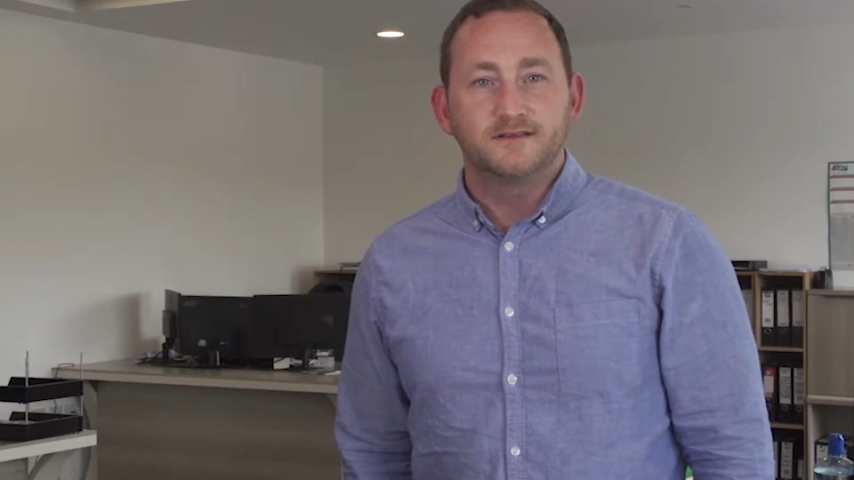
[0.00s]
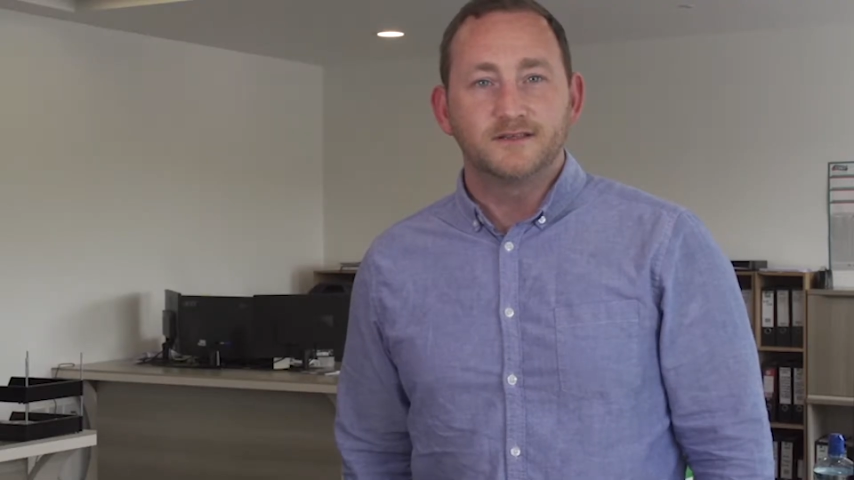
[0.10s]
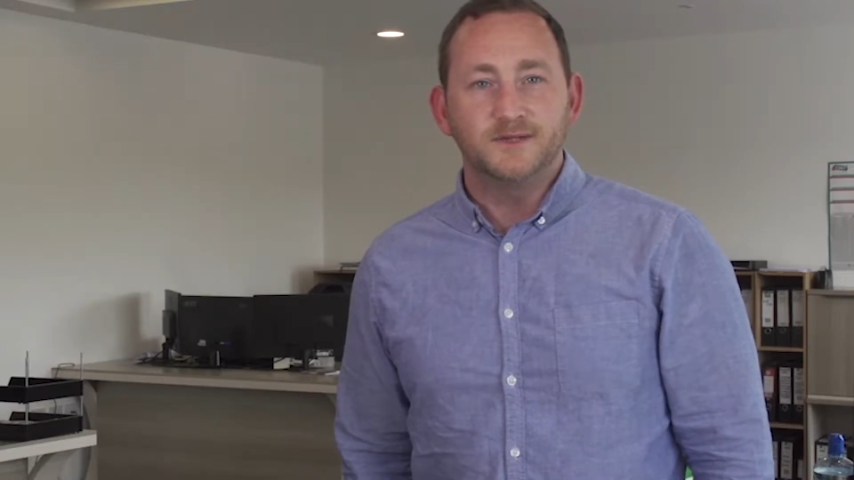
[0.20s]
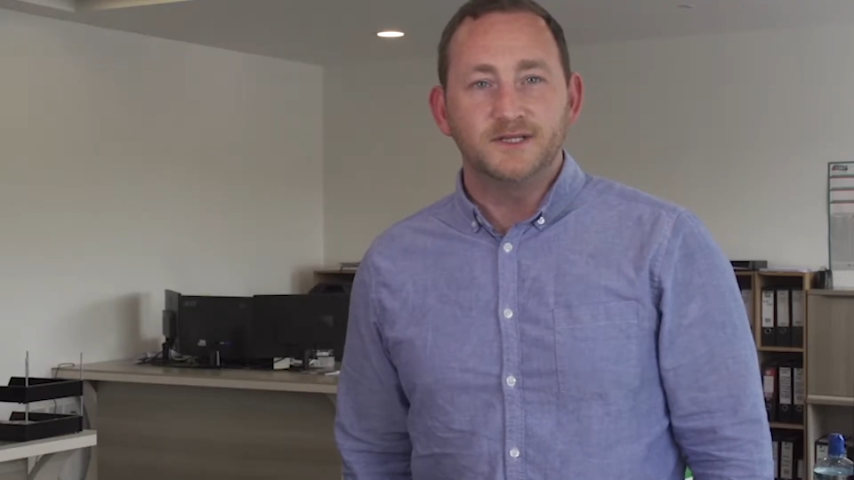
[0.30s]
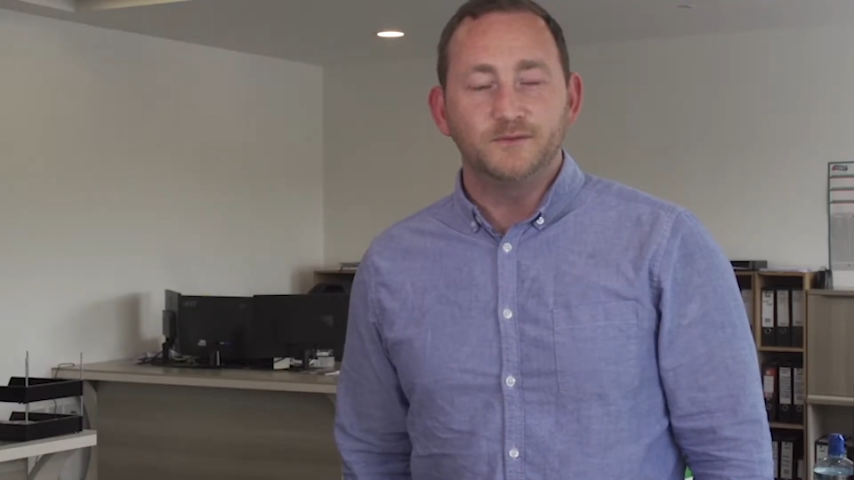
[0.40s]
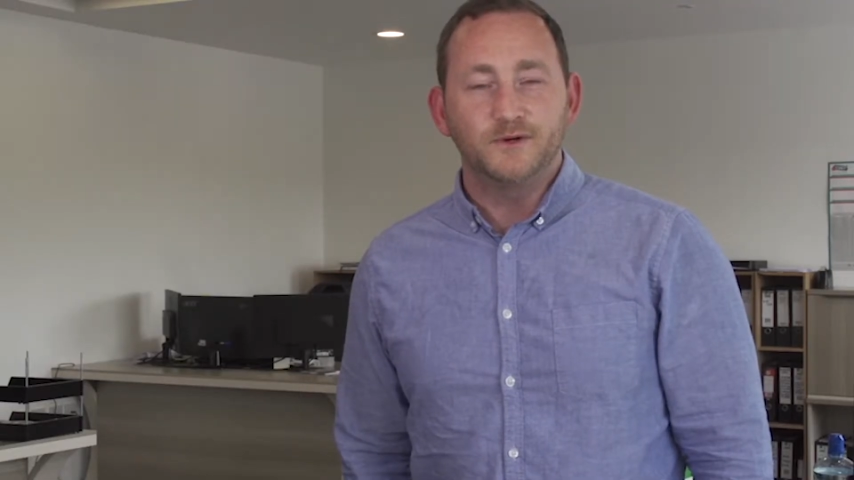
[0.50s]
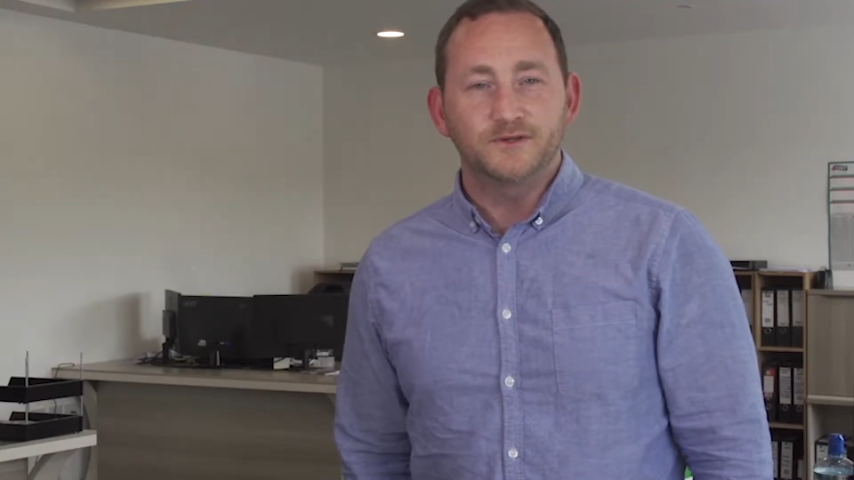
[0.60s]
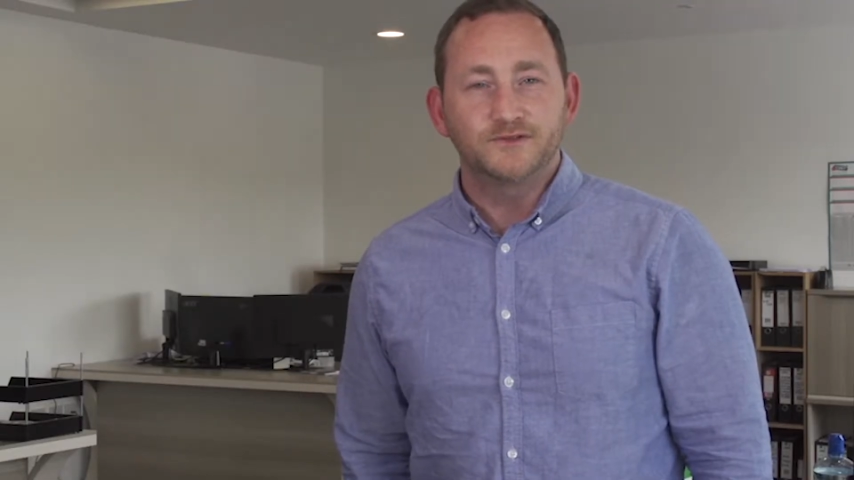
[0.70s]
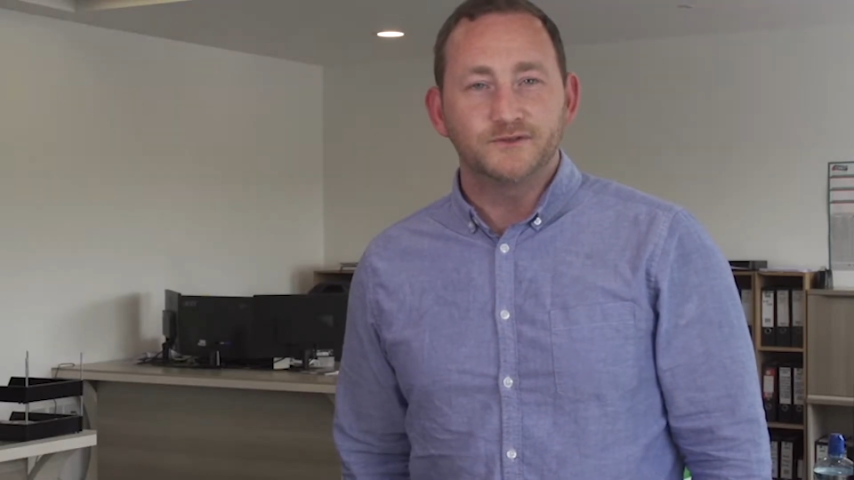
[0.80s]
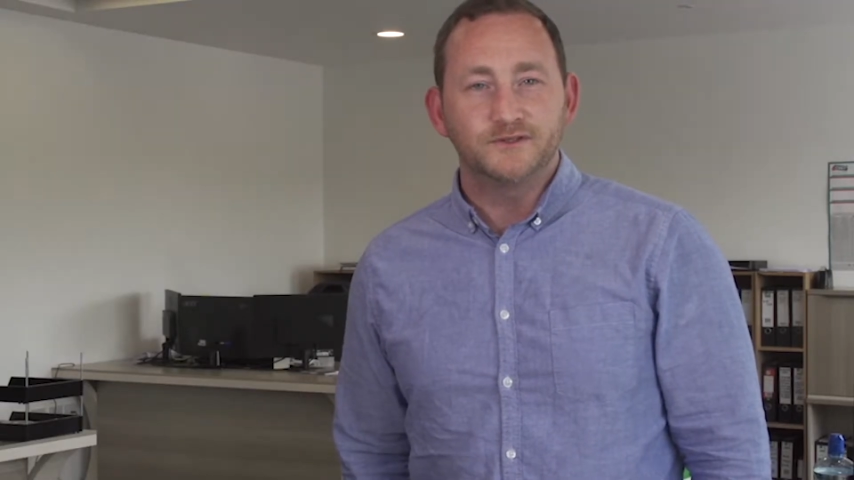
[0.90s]
The minute you
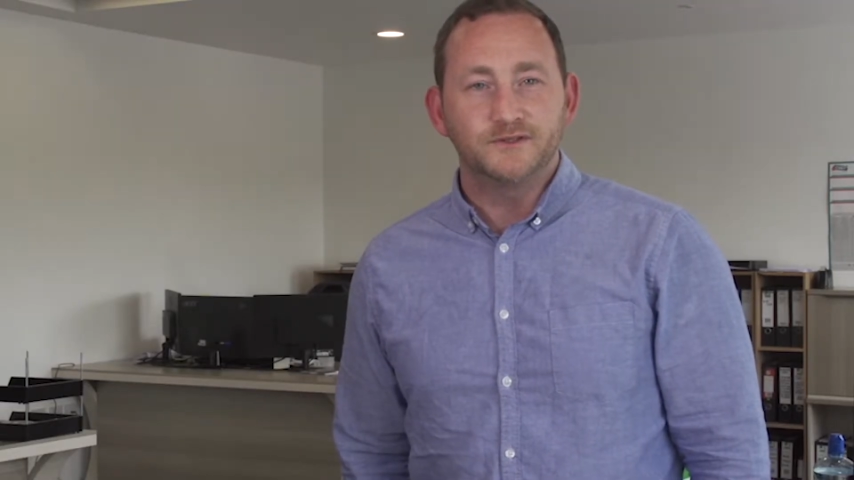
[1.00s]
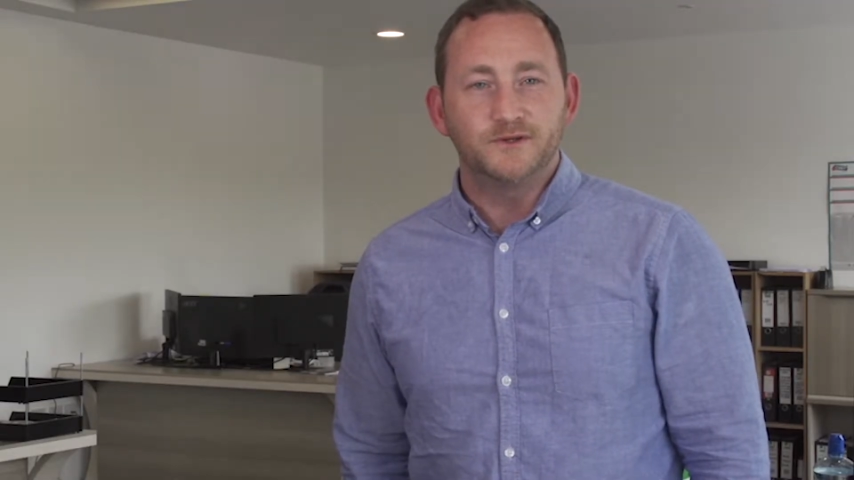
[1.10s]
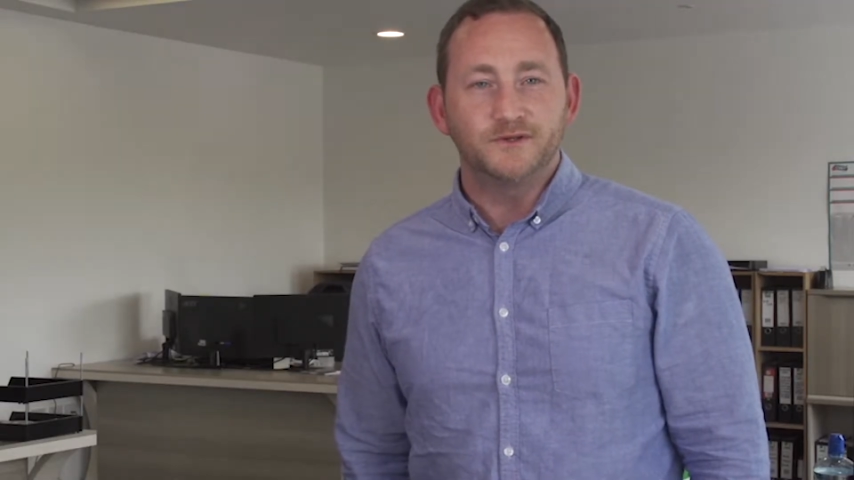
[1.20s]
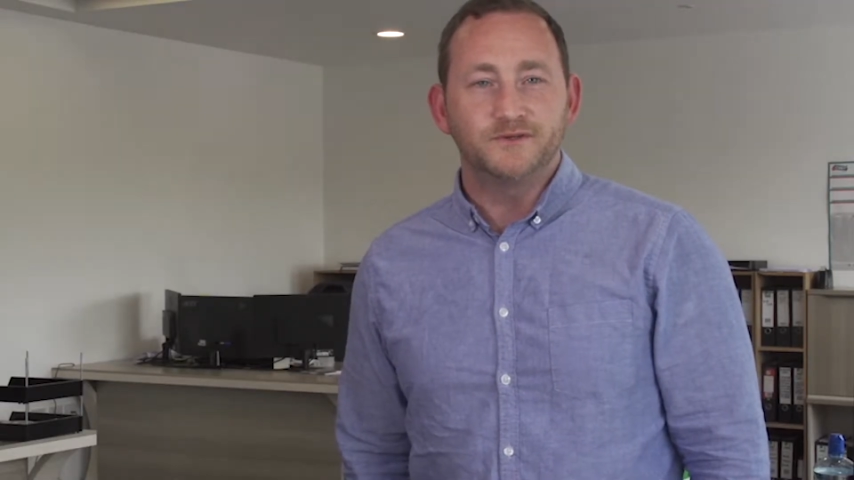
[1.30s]
walk through the door,